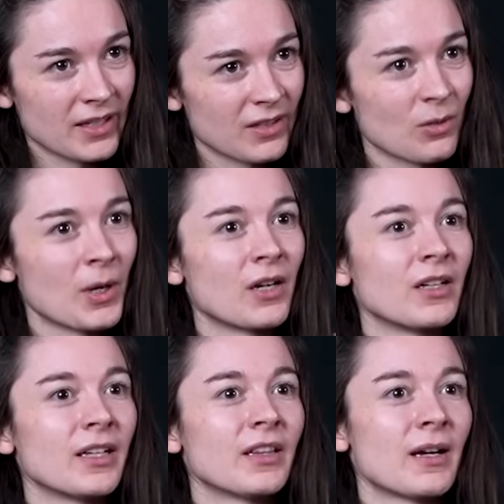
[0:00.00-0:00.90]
So
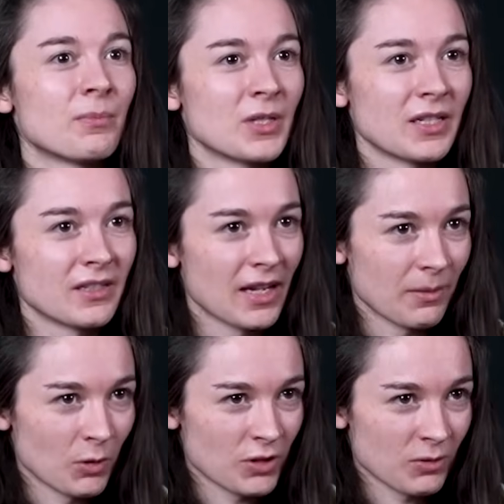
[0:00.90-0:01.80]
apparently the Ahmadis
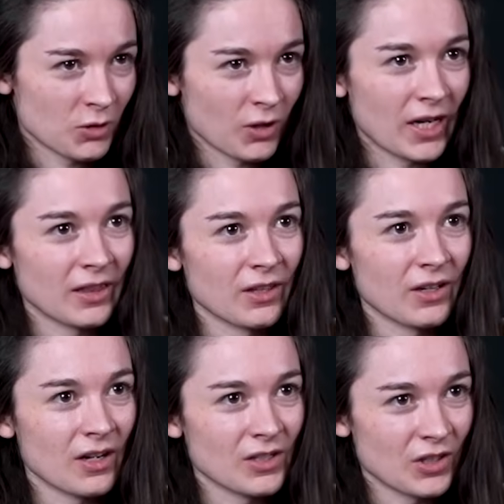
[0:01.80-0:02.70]
came onto a train that the
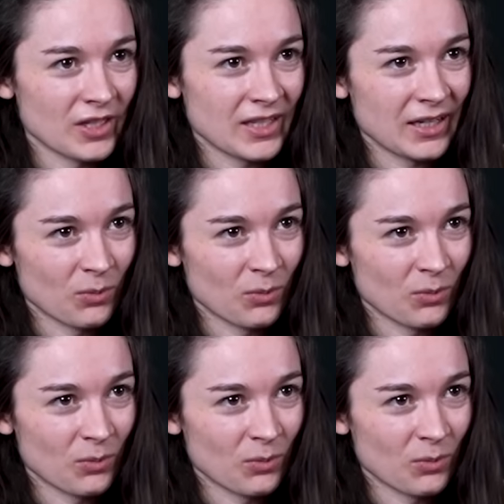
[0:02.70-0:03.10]
IJT